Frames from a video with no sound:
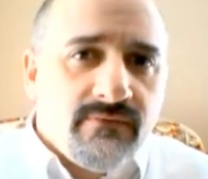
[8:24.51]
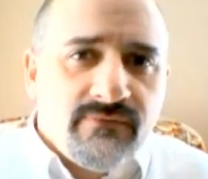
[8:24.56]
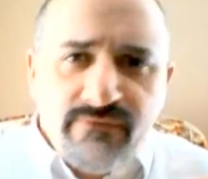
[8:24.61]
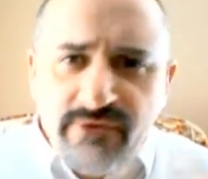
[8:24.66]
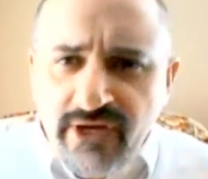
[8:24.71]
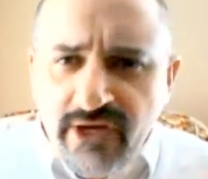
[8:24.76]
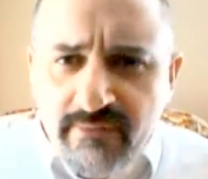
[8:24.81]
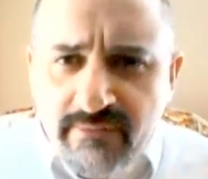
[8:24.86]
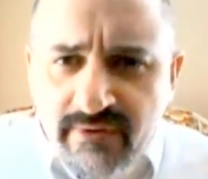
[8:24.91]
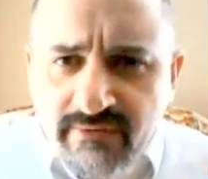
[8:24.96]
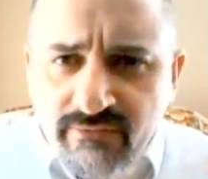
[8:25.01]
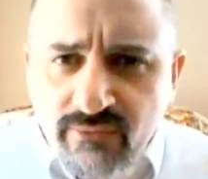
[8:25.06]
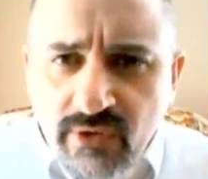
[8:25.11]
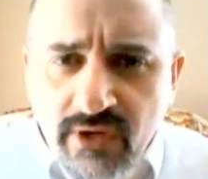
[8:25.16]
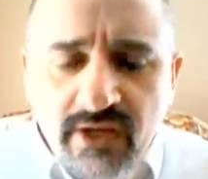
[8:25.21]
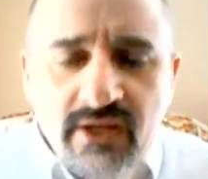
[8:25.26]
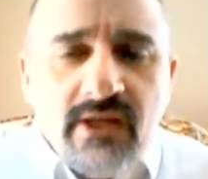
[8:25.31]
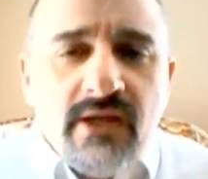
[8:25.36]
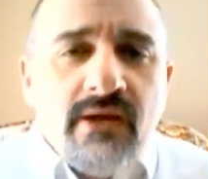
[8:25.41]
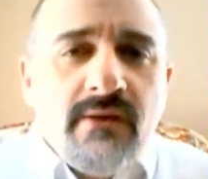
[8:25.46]
Freedom of
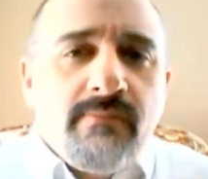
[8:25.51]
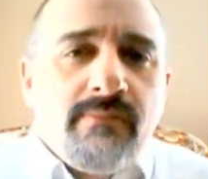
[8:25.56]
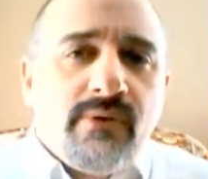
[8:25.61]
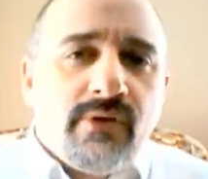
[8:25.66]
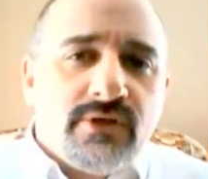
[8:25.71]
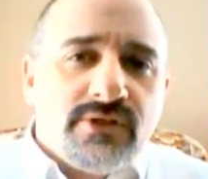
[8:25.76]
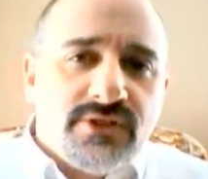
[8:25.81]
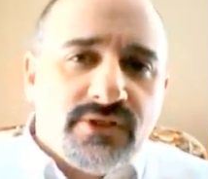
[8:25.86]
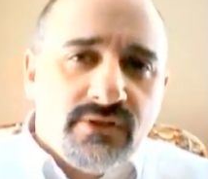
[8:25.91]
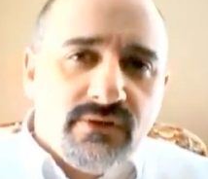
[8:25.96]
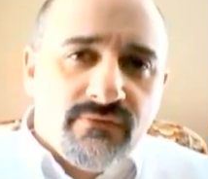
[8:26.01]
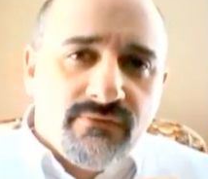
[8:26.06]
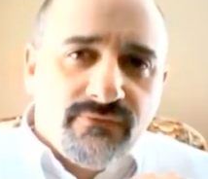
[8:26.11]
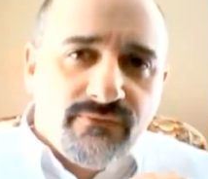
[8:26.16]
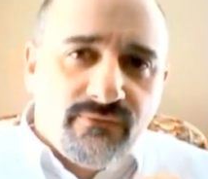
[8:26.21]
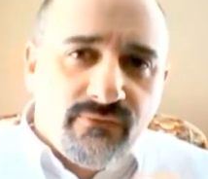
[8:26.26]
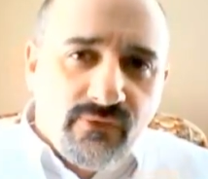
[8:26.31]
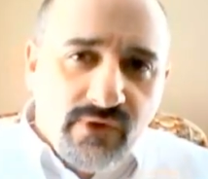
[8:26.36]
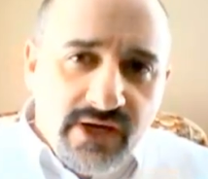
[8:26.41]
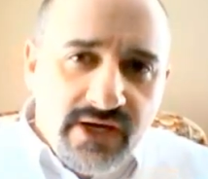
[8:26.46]
what? Personal
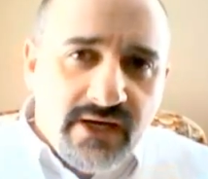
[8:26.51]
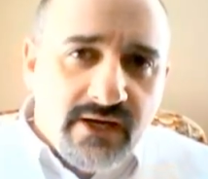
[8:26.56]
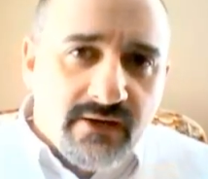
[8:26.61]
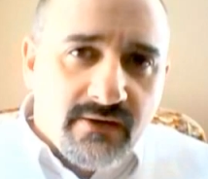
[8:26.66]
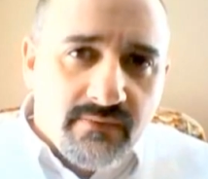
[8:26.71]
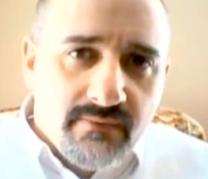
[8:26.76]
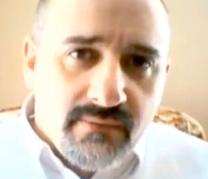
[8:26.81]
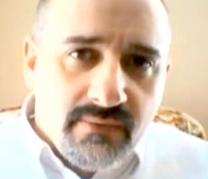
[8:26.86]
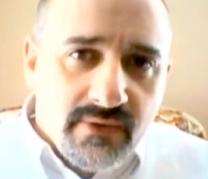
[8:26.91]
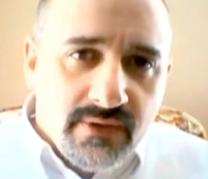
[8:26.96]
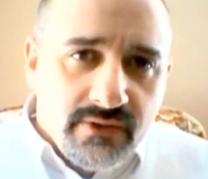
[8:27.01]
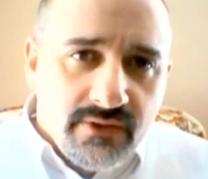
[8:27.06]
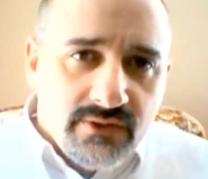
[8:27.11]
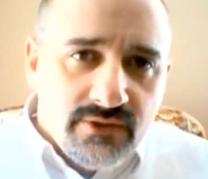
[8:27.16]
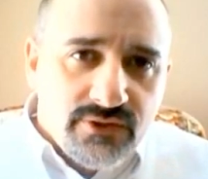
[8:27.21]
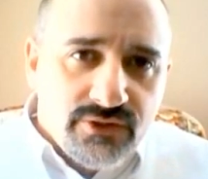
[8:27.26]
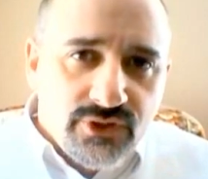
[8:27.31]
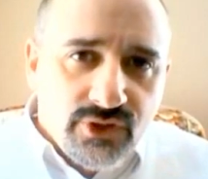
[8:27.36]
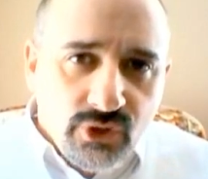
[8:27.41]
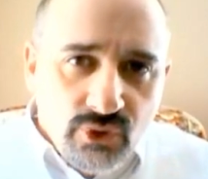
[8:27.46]
freedom
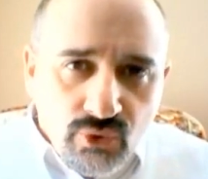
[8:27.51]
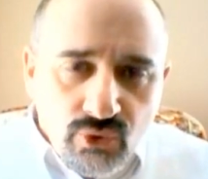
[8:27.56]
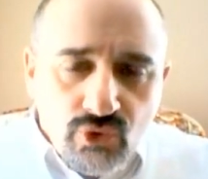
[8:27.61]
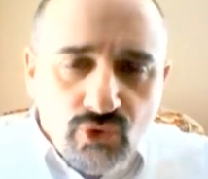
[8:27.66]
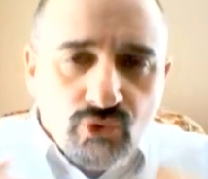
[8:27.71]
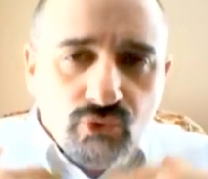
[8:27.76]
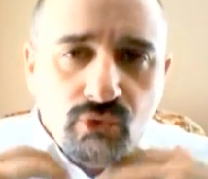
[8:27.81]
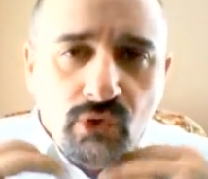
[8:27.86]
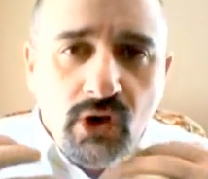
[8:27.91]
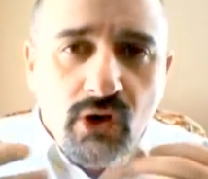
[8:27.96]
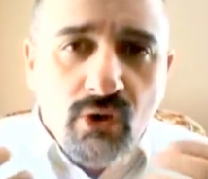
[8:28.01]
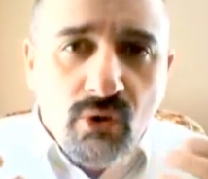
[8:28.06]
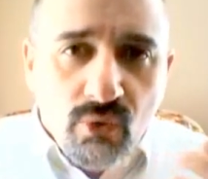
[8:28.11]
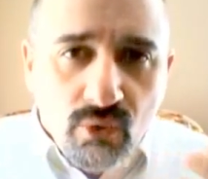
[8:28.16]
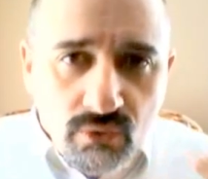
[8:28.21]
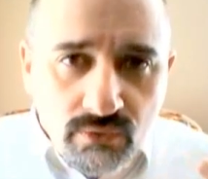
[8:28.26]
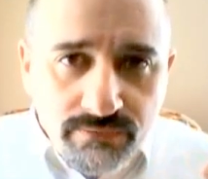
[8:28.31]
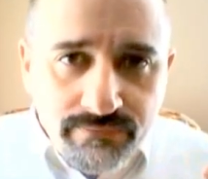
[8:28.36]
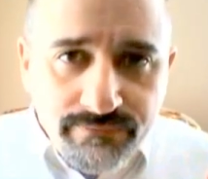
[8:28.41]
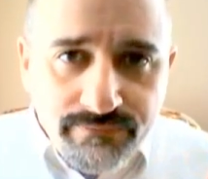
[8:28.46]
to grow
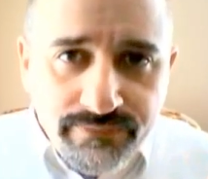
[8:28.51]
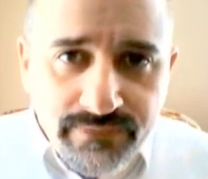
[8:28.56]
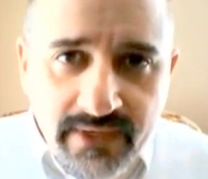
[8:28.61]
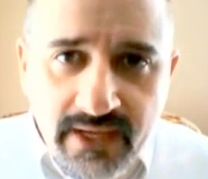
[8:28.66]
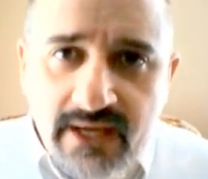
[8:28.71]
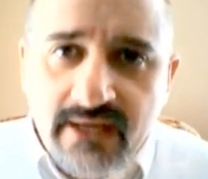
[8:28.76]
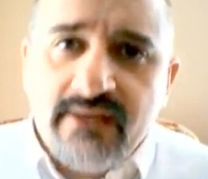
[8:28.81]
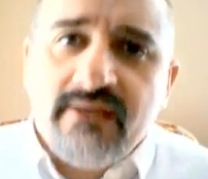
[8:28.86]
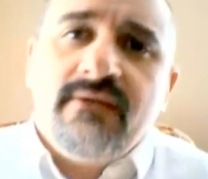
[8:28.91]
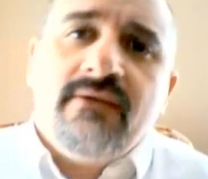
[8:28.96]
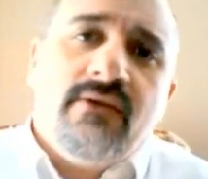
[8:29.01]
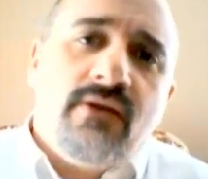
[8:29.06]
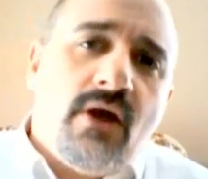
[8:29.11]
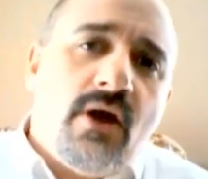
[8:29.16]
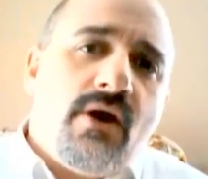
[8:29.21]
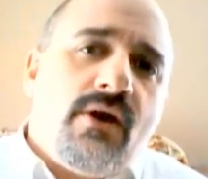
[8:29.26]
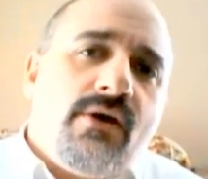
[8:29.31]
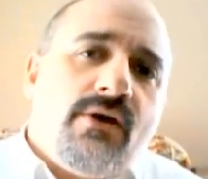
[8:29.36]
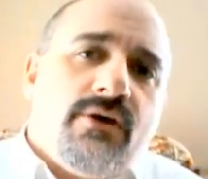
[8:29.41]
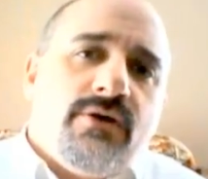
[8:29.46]
and
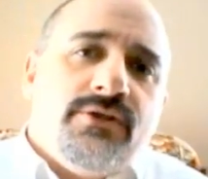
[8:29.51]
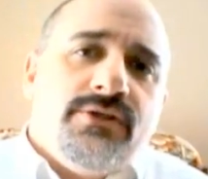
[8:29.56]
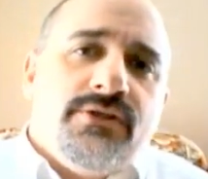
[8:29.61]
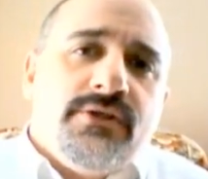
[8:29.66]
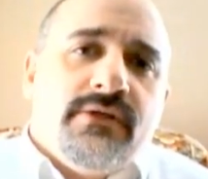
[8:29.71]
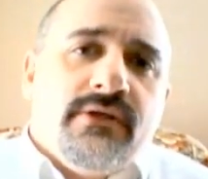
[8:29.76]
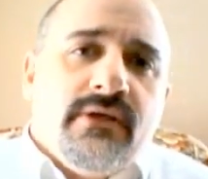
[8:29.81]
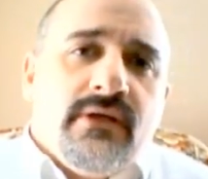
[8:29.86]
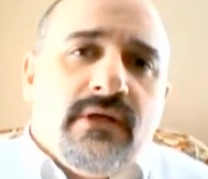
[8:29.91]
enlarge,